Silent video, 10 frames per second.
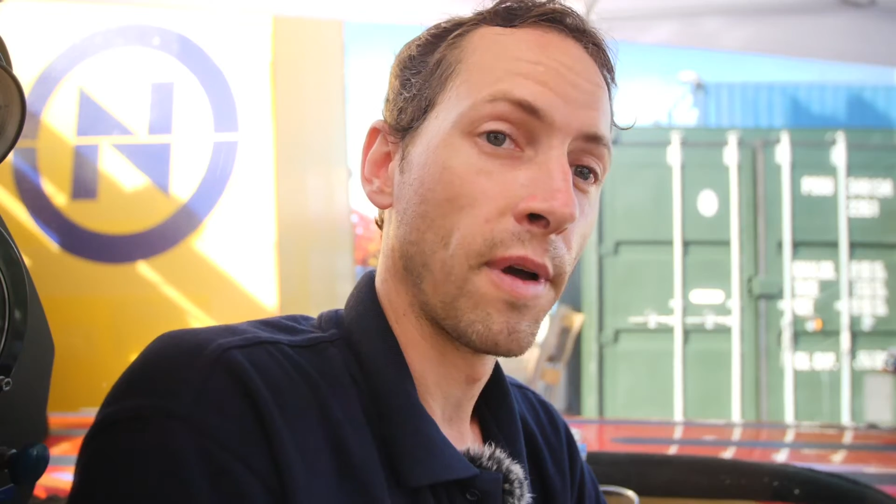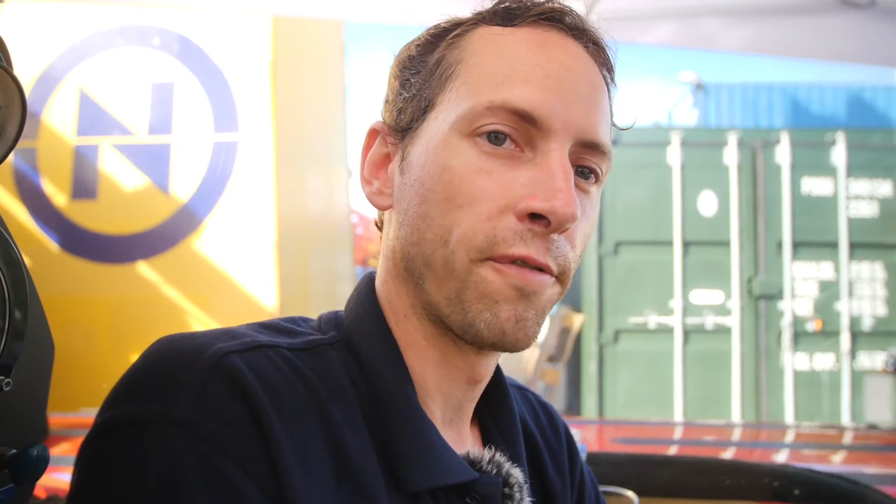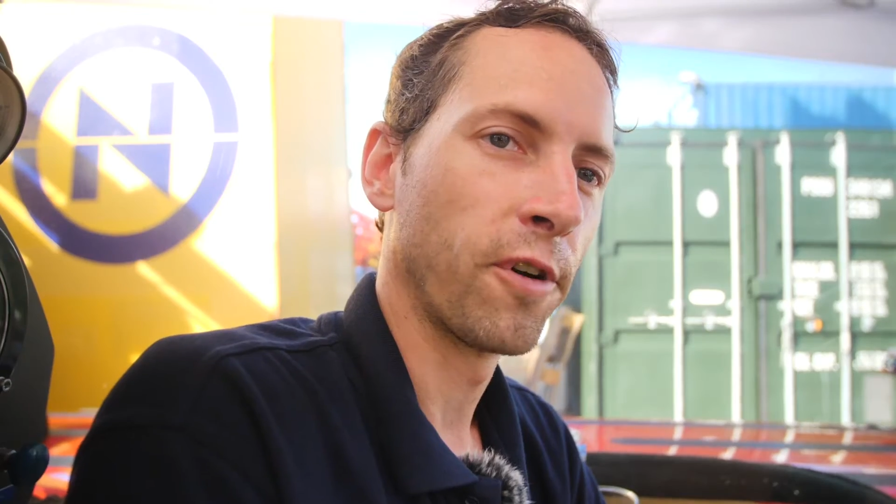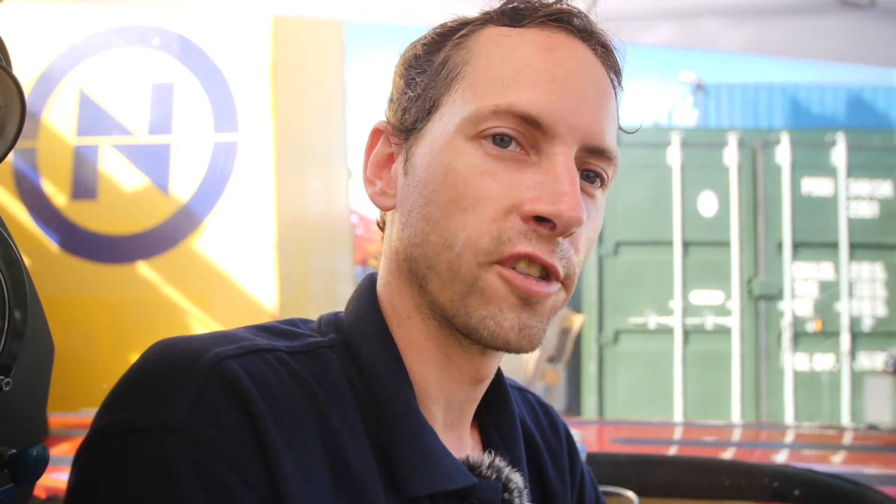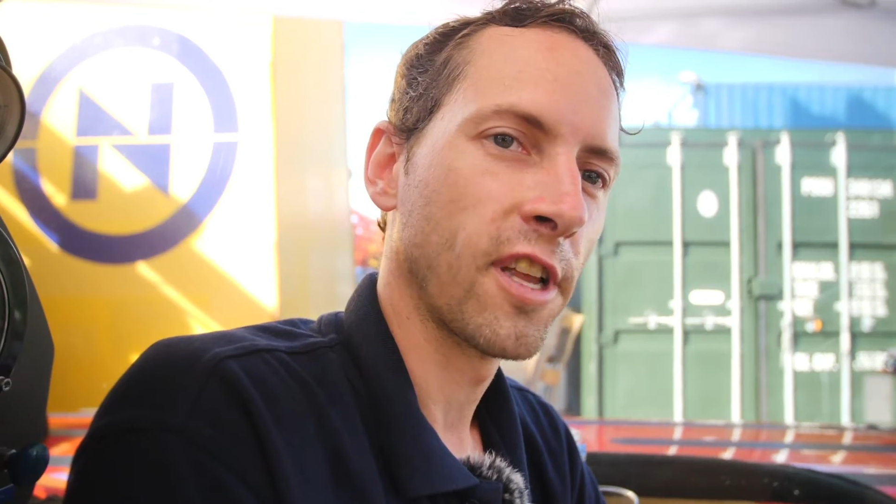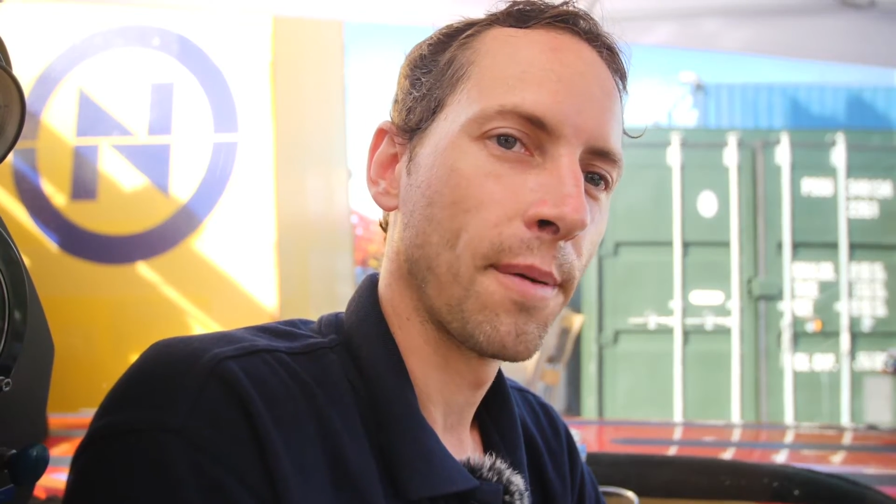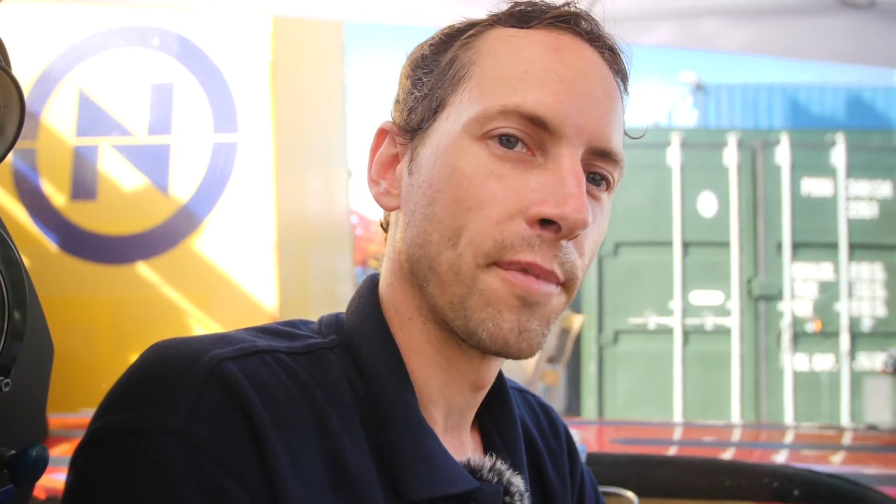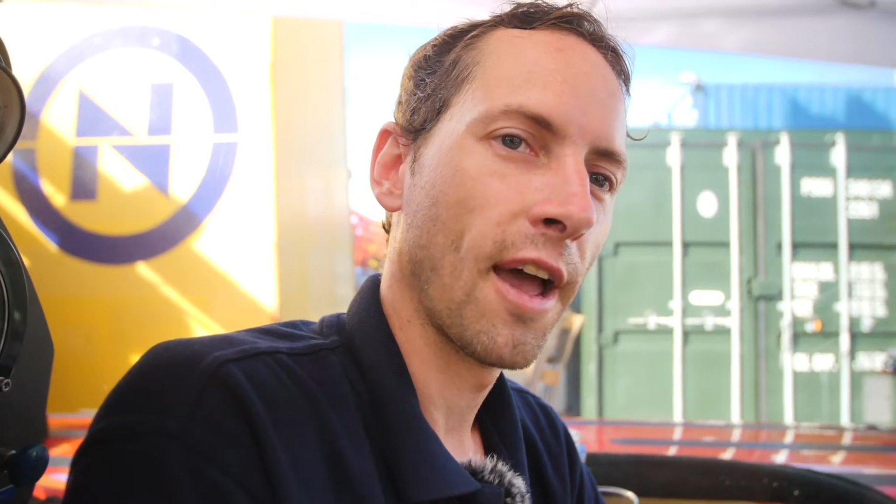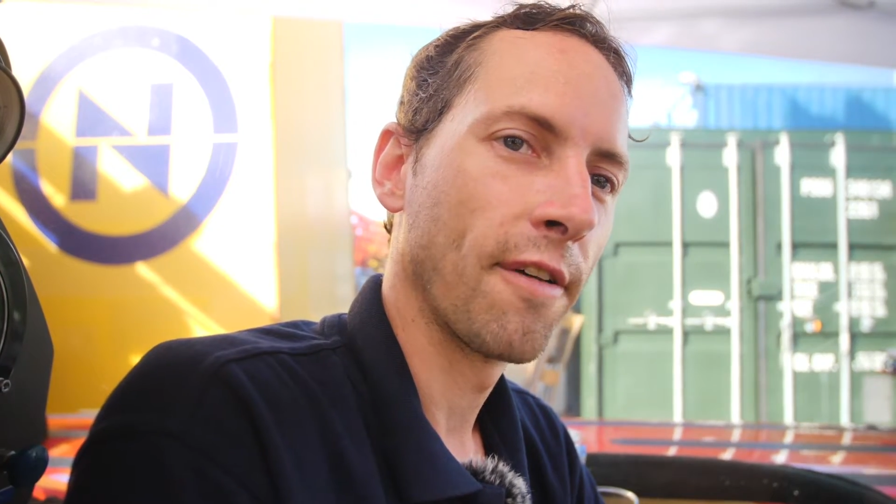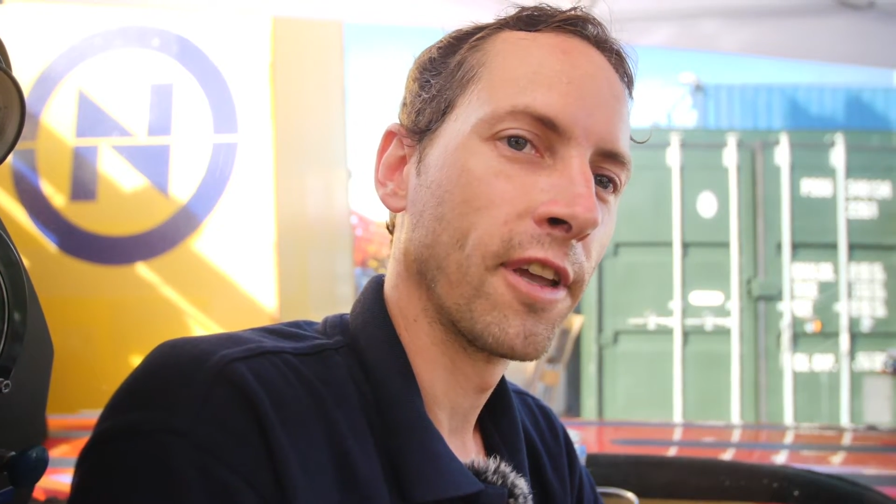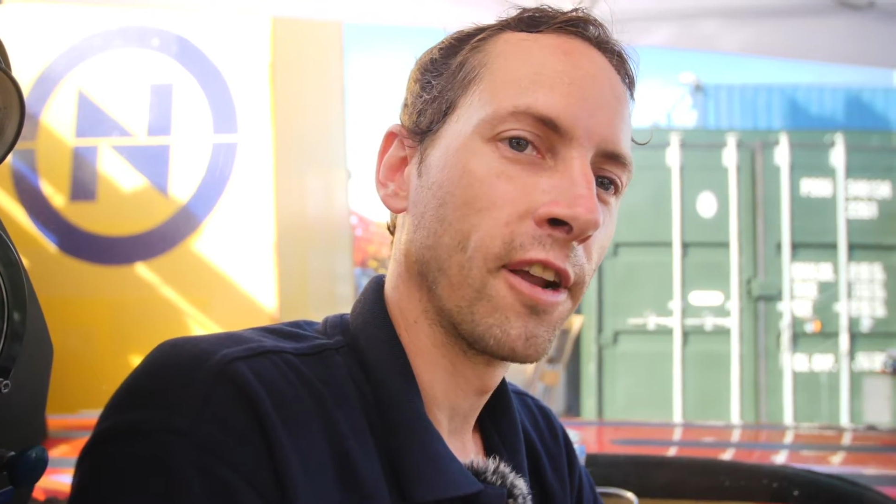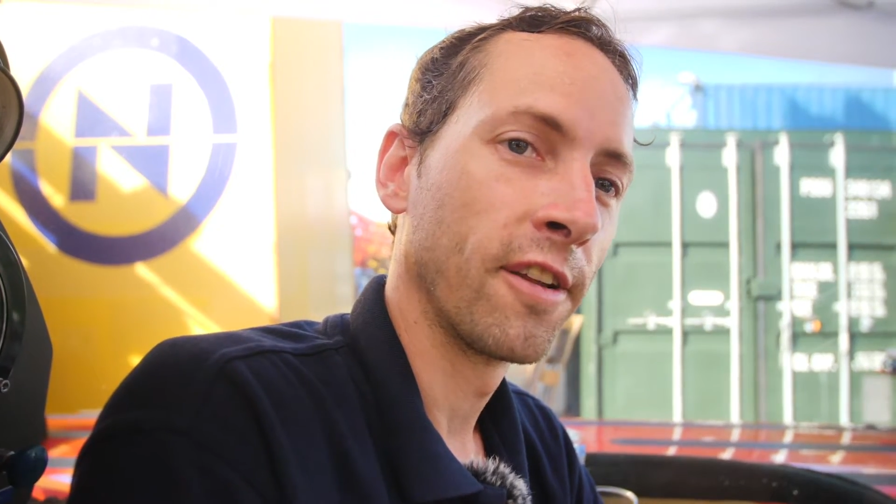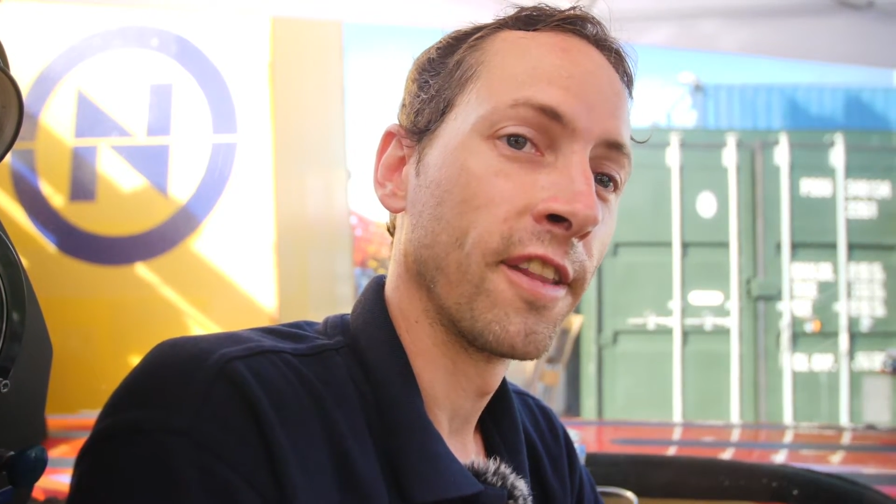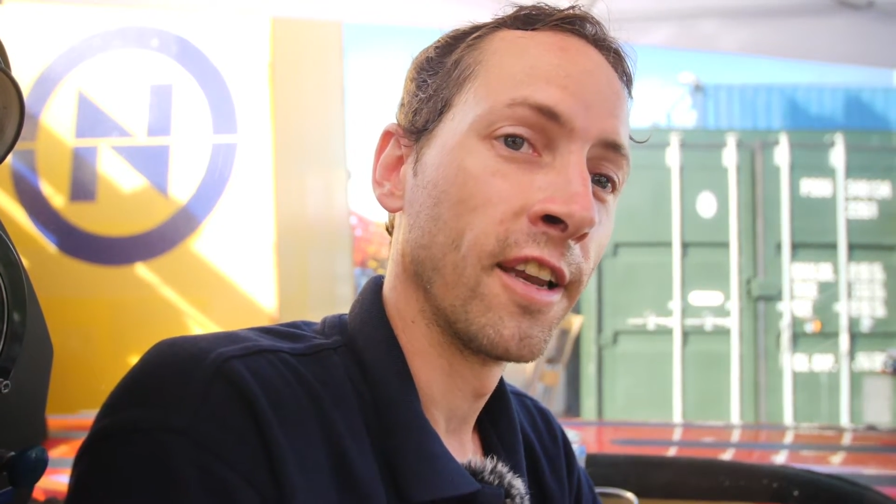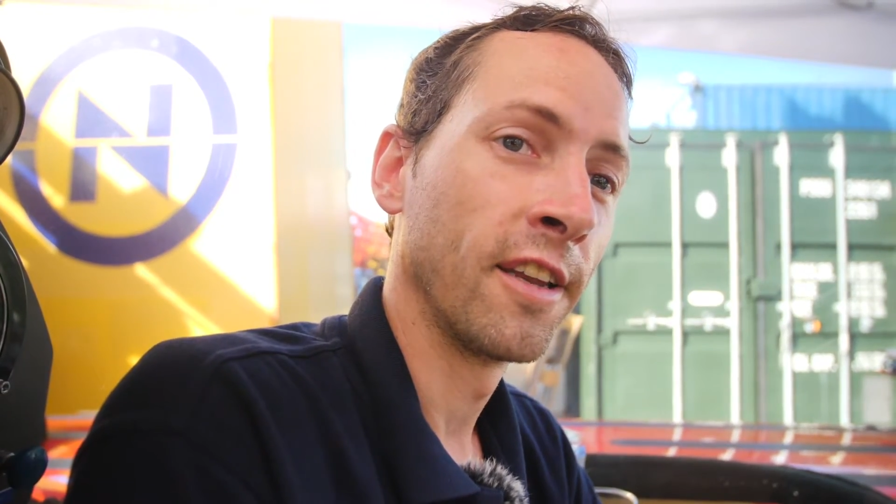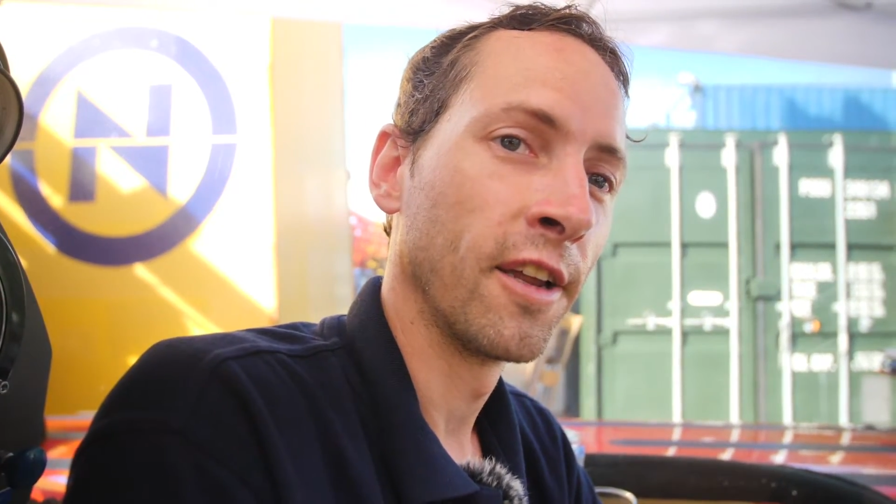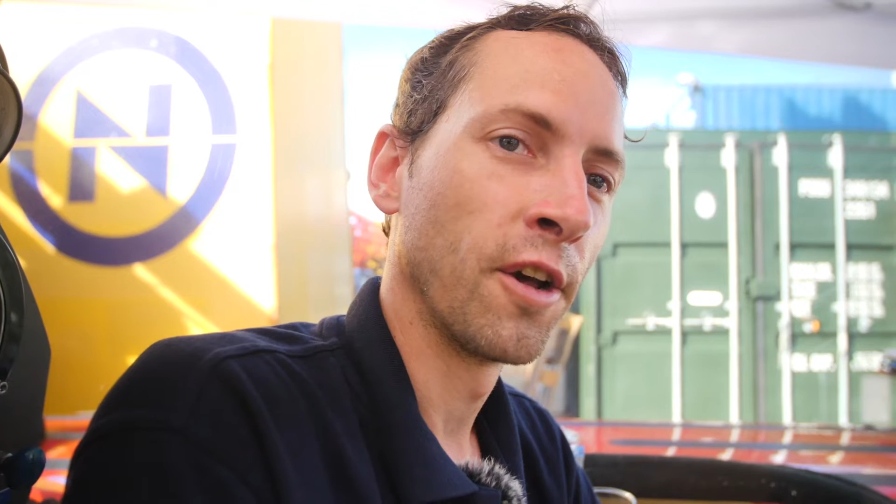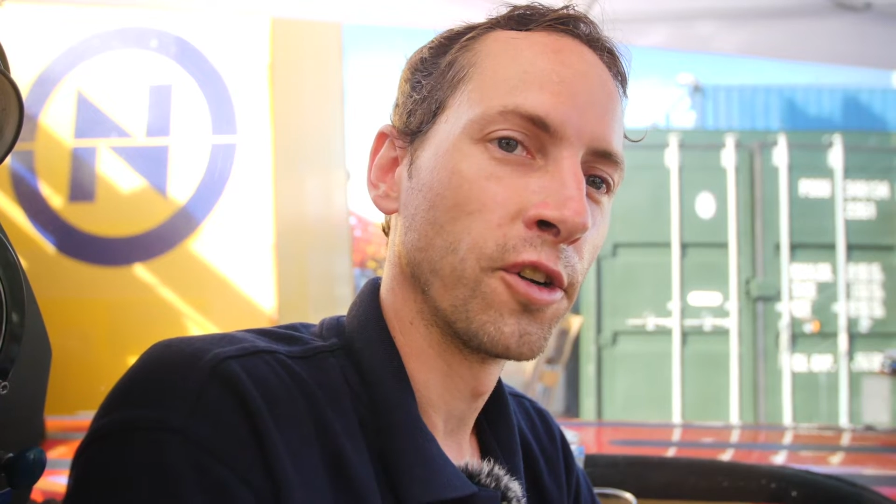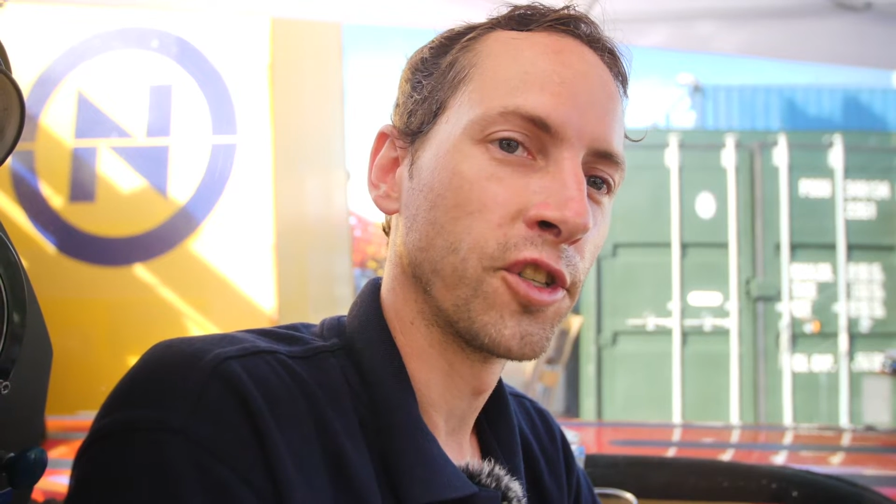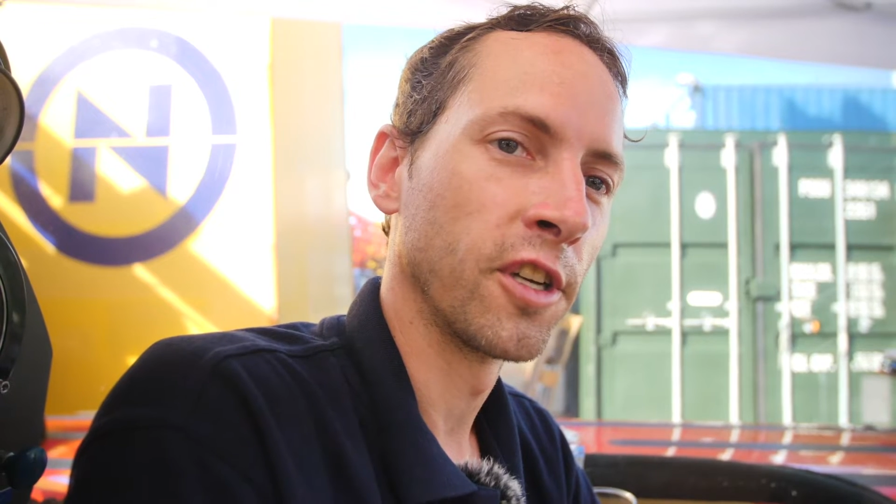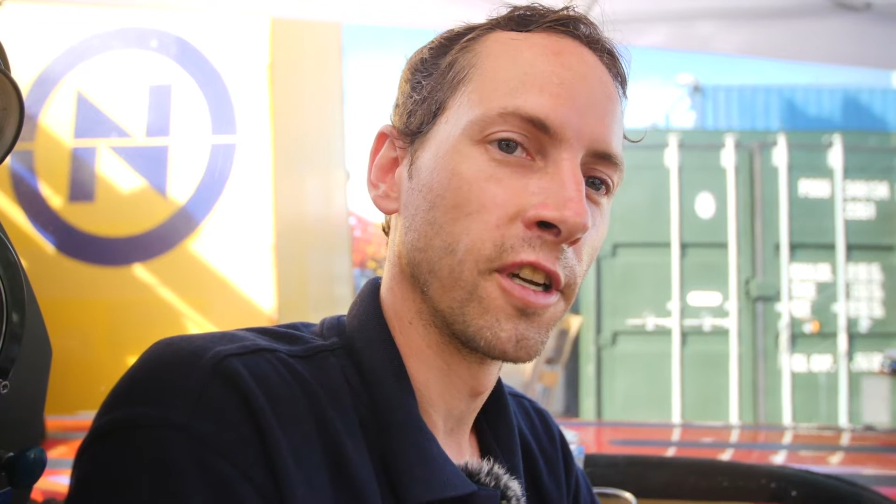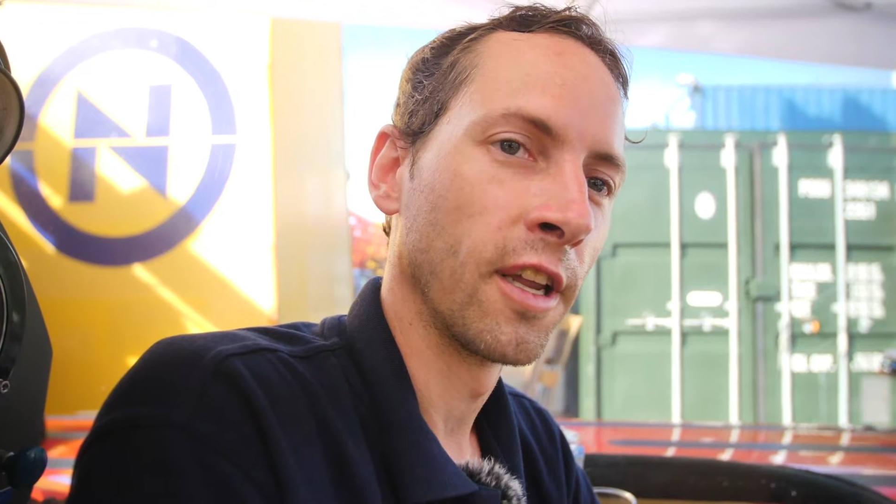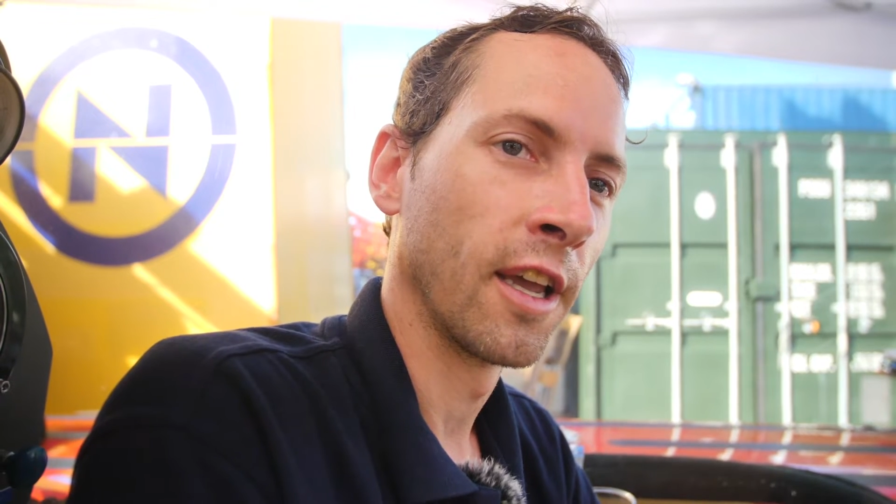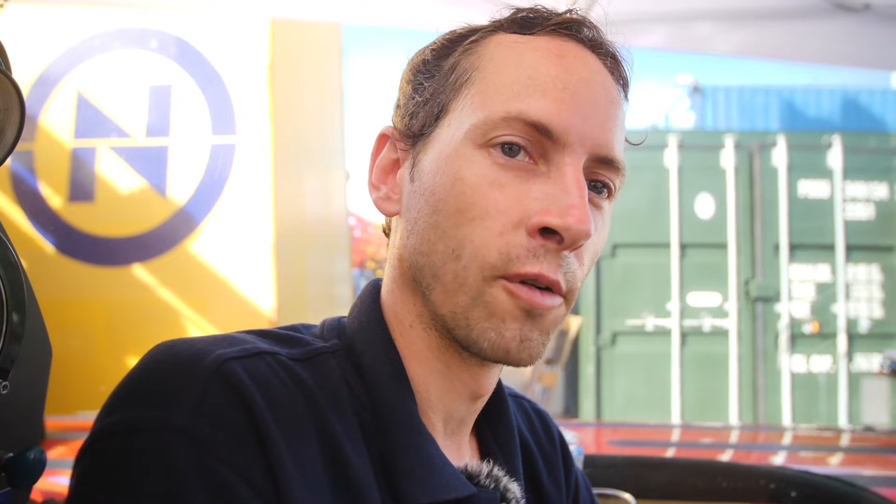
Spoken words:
my first time diving here in the Indian Ocean,